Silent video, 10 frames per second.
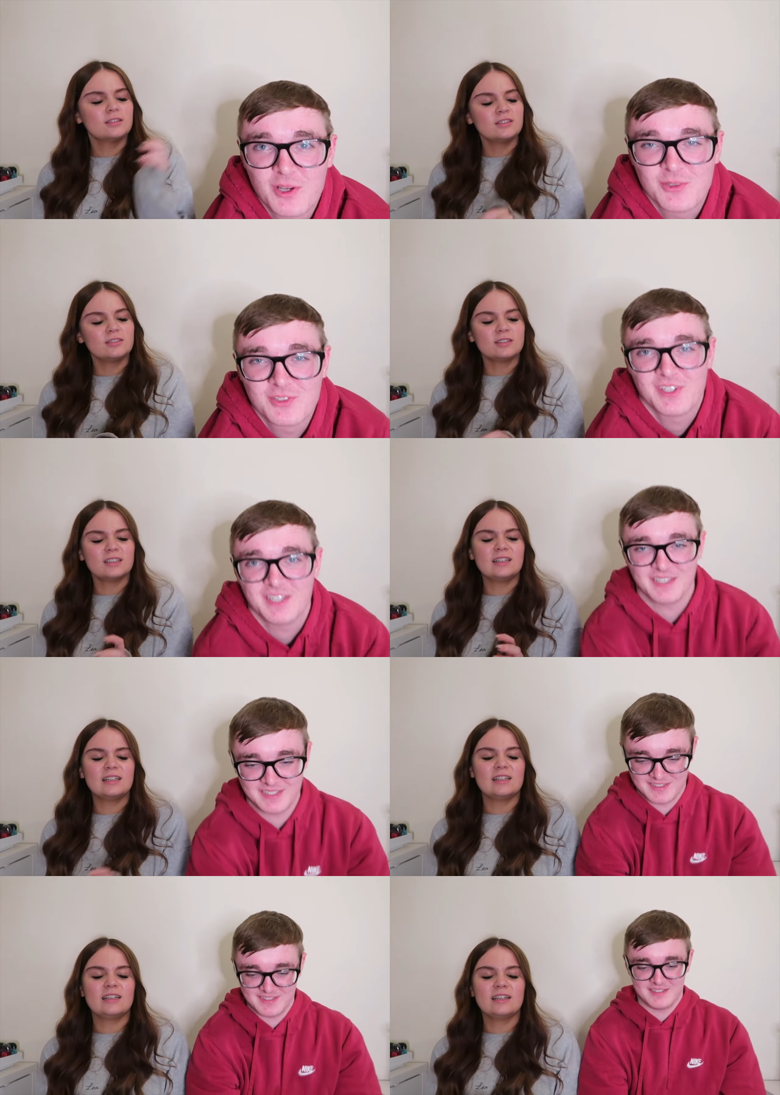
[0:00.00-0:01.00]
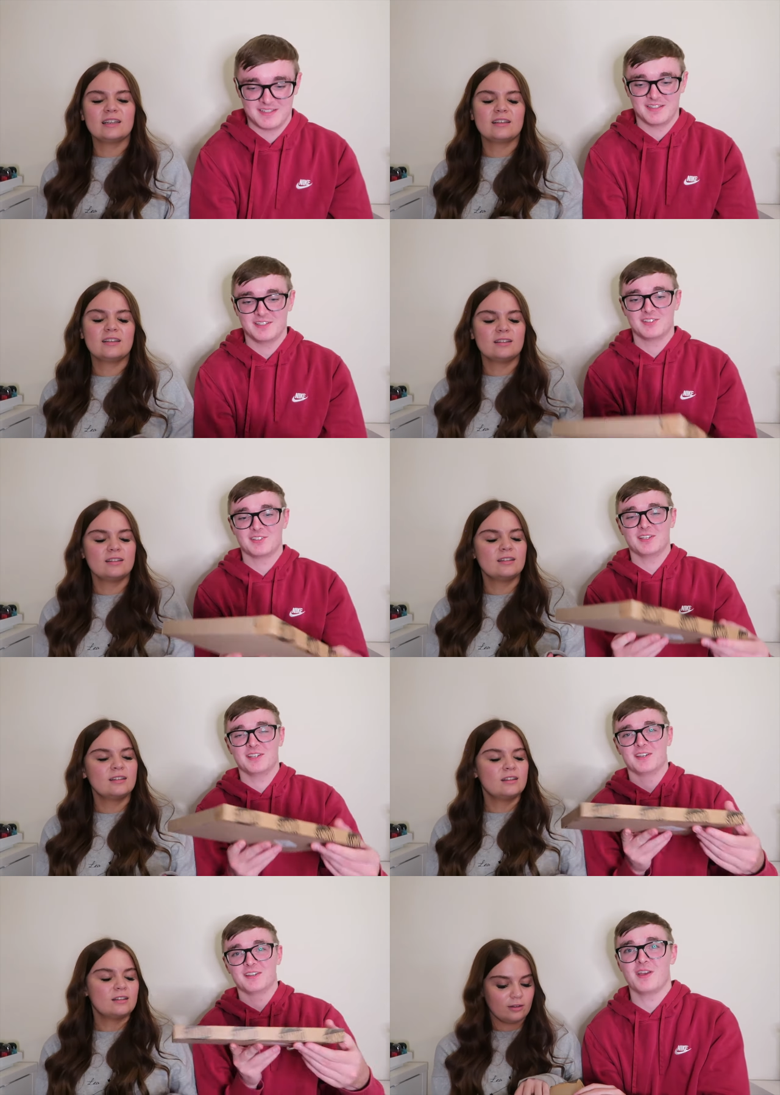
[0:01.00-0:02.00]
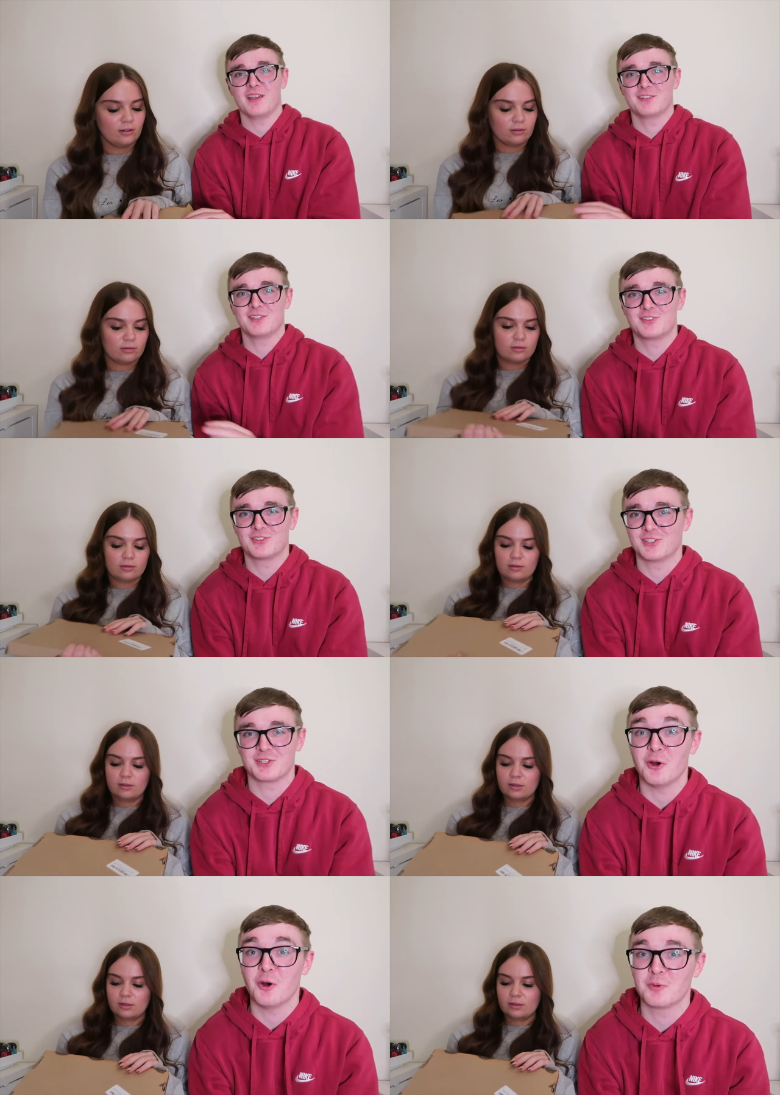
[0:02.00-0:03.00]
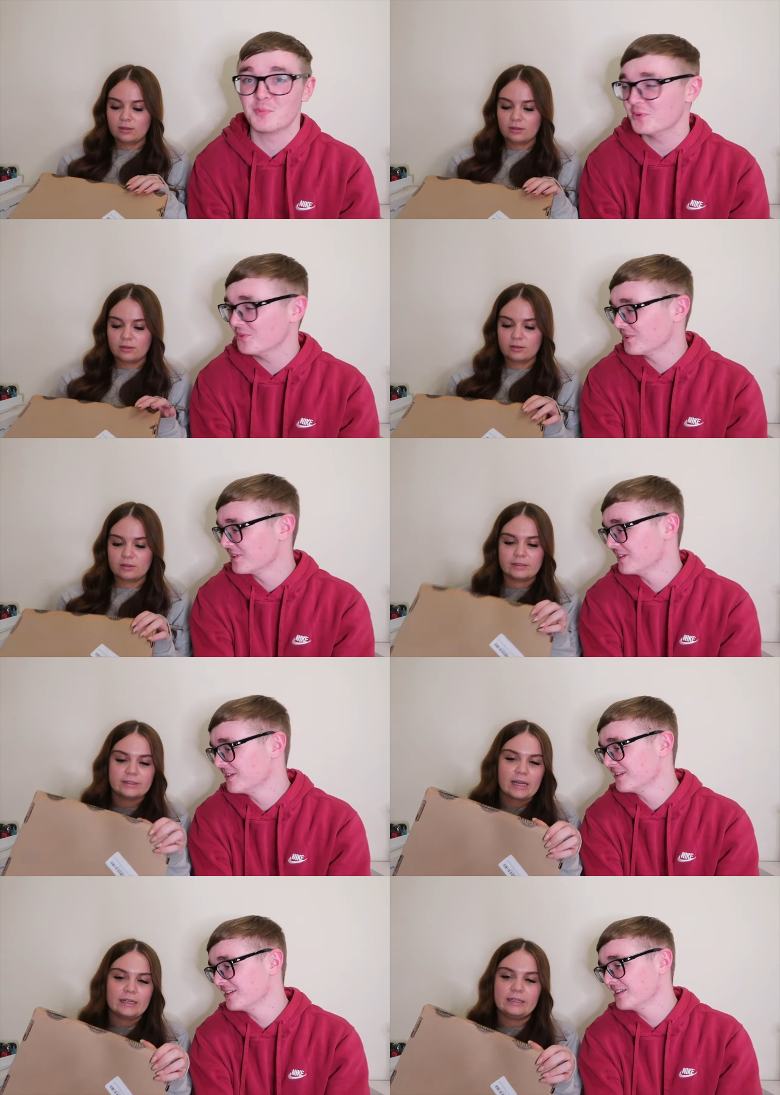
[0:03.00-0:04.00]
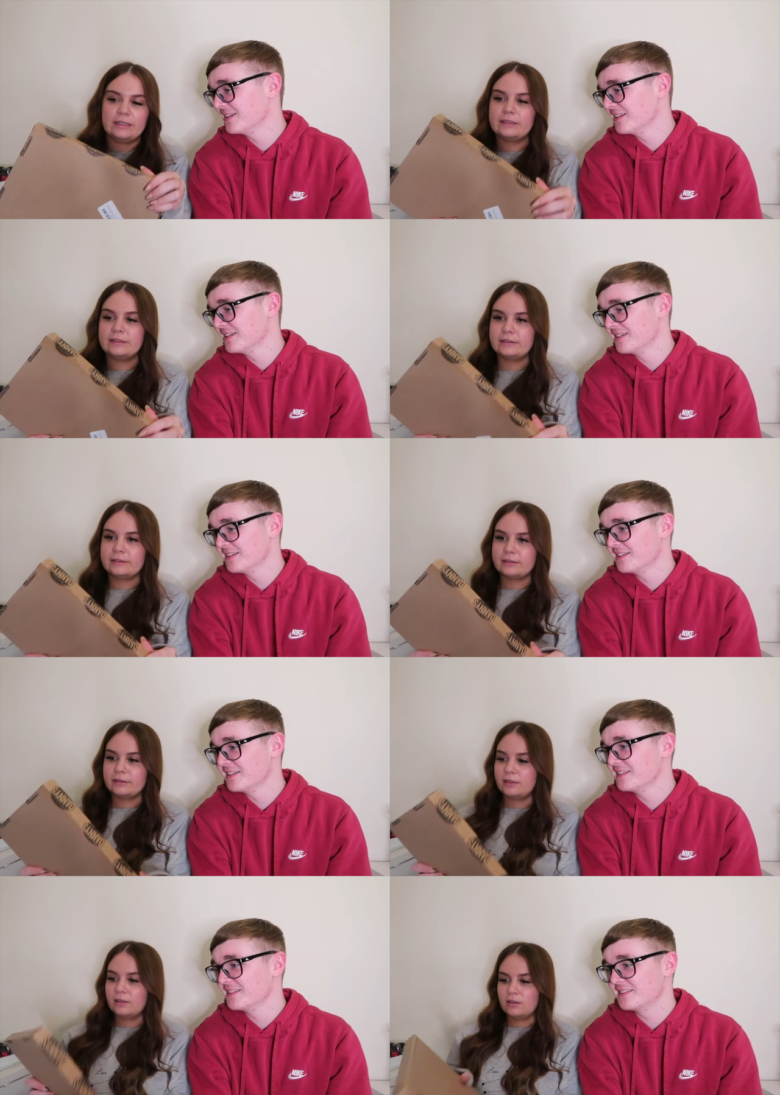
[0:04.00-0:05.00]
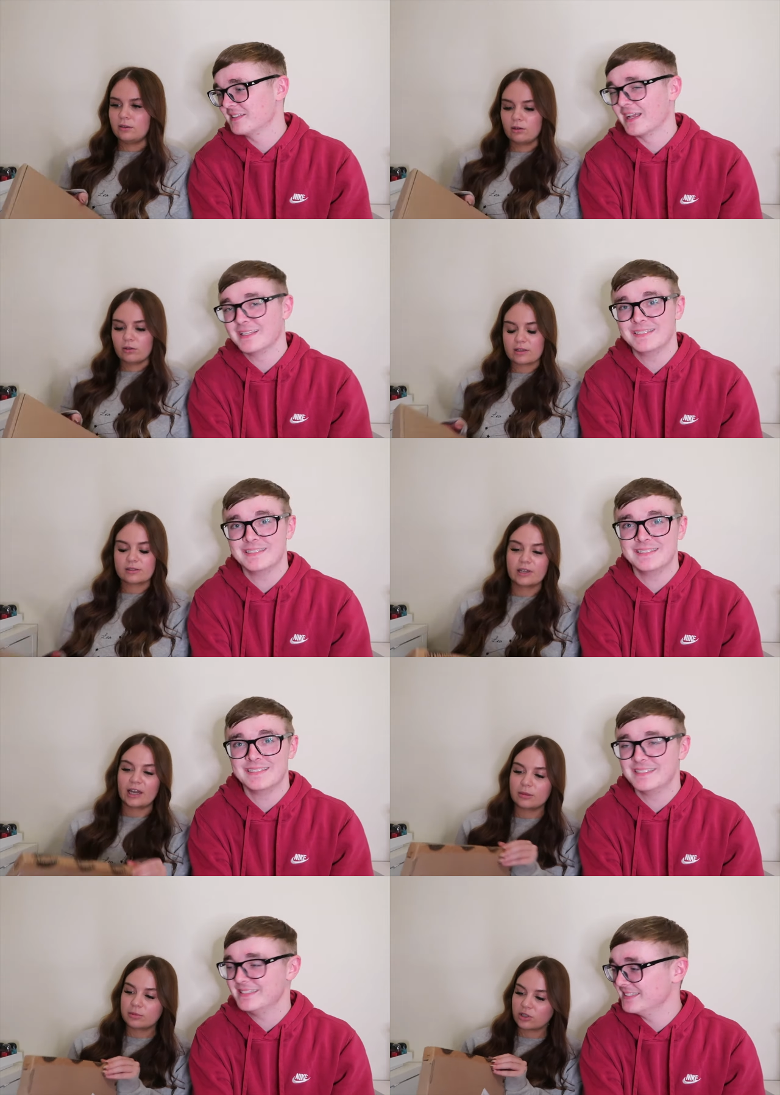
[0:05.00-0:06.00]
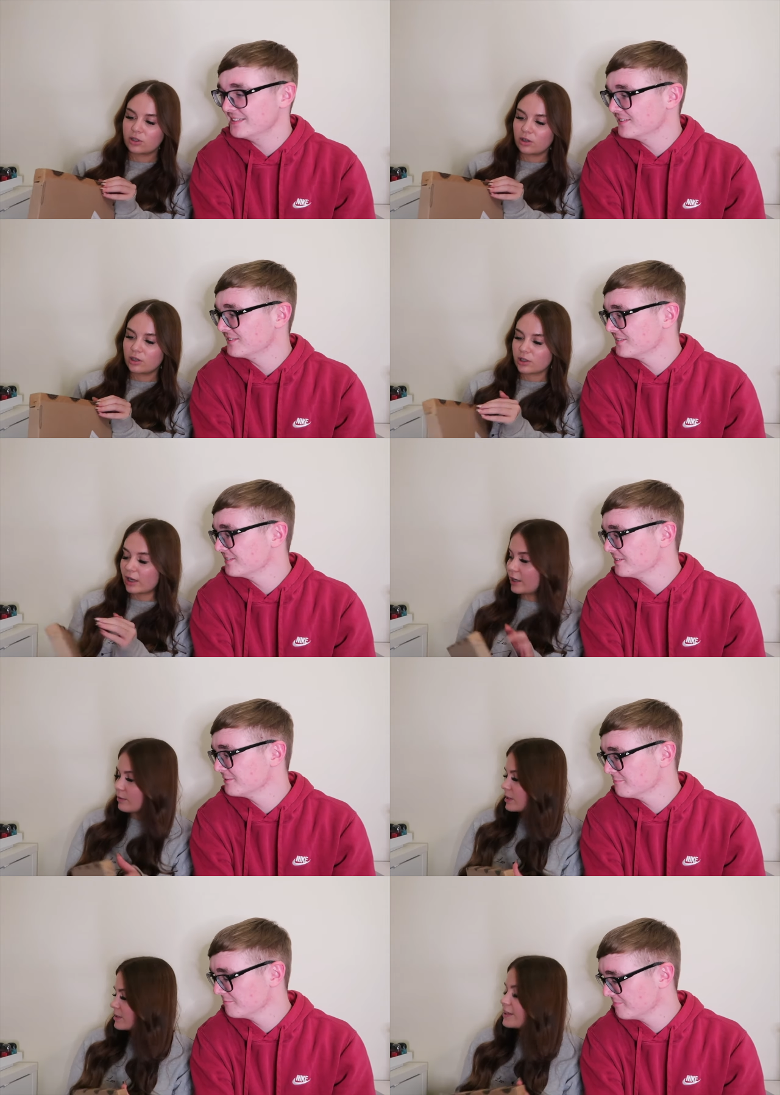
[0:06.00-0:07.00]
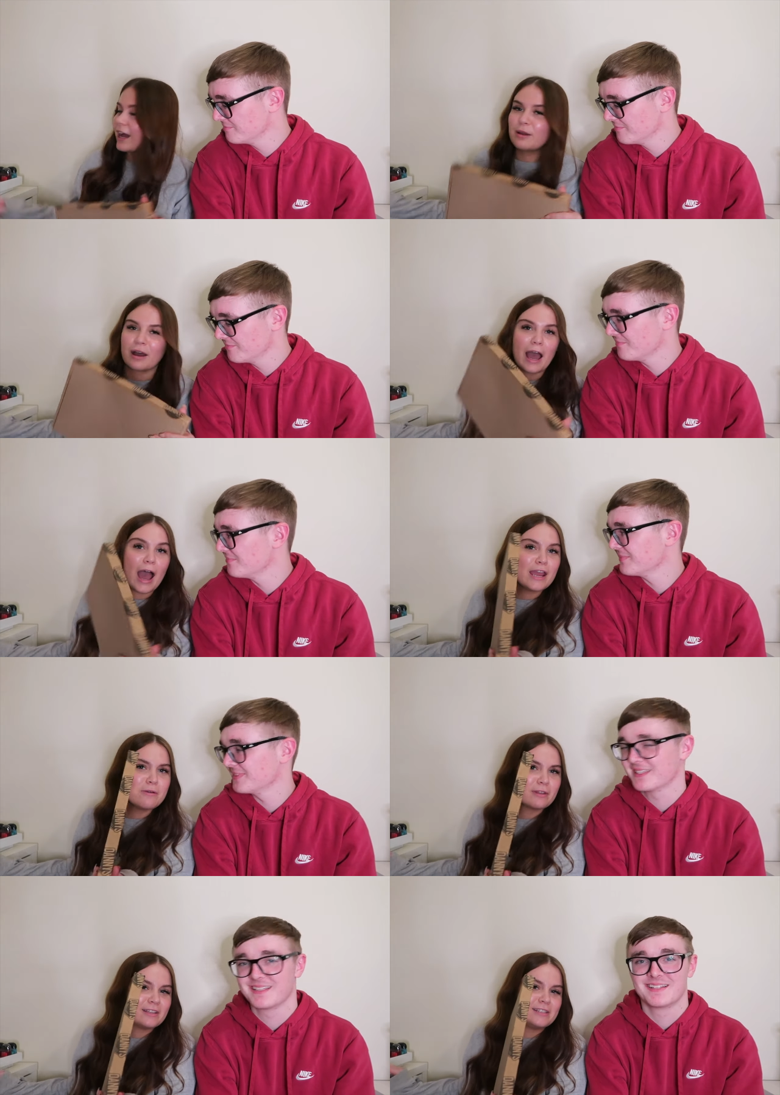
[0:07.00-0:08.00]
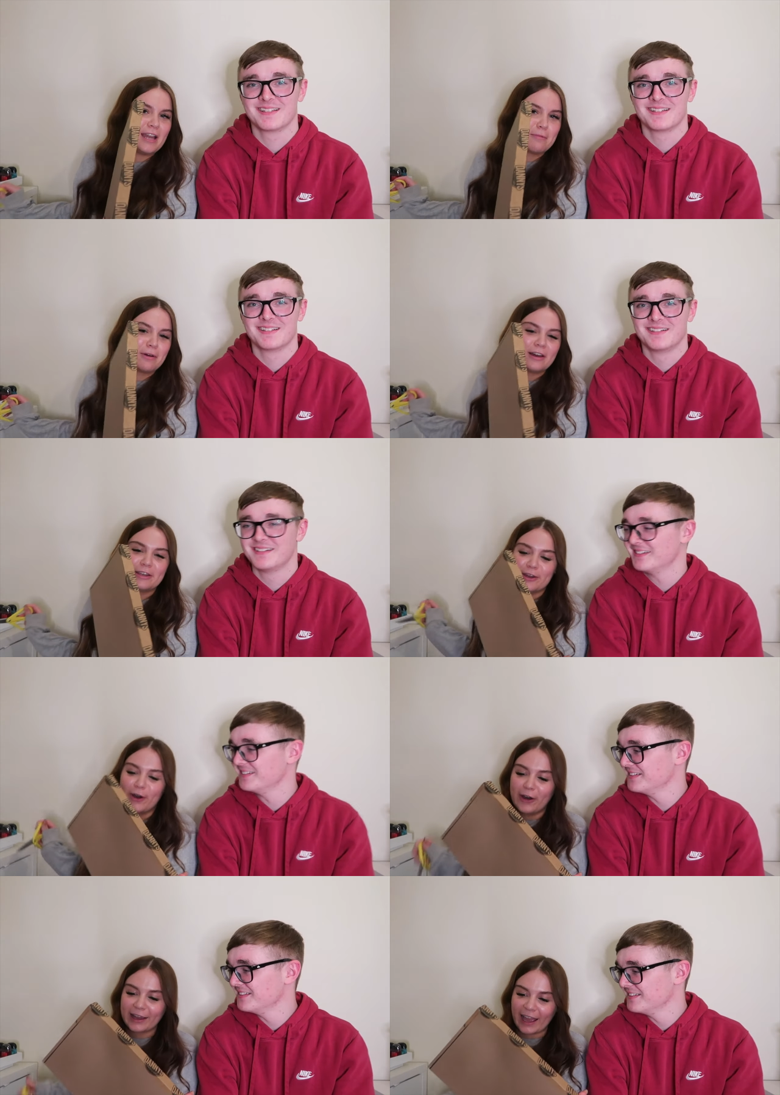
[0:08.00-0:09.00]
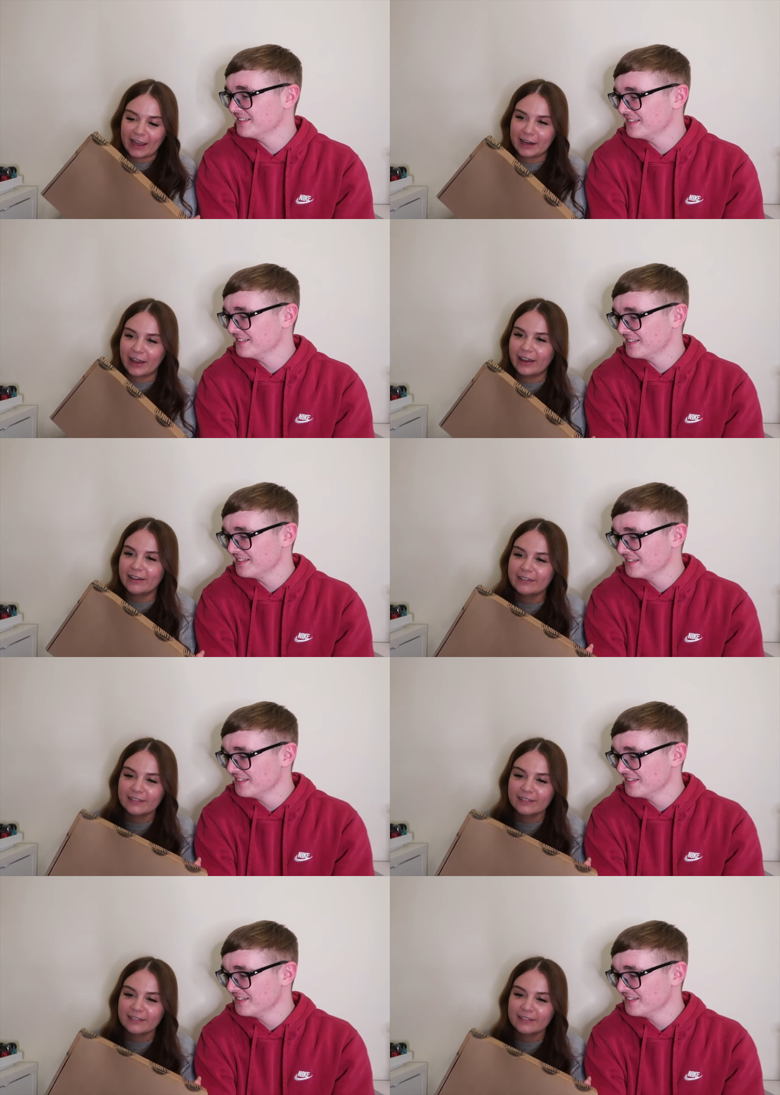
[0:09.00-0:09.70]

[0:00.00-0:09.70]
Speaker 1: Like, you see, really? This is it. Oh. It's just in cardboard.
Speaker 2: Danny's. Danny's. Oh, that's taped good. I hate when it's taped. I hate when it's taped like that. You can't get in it.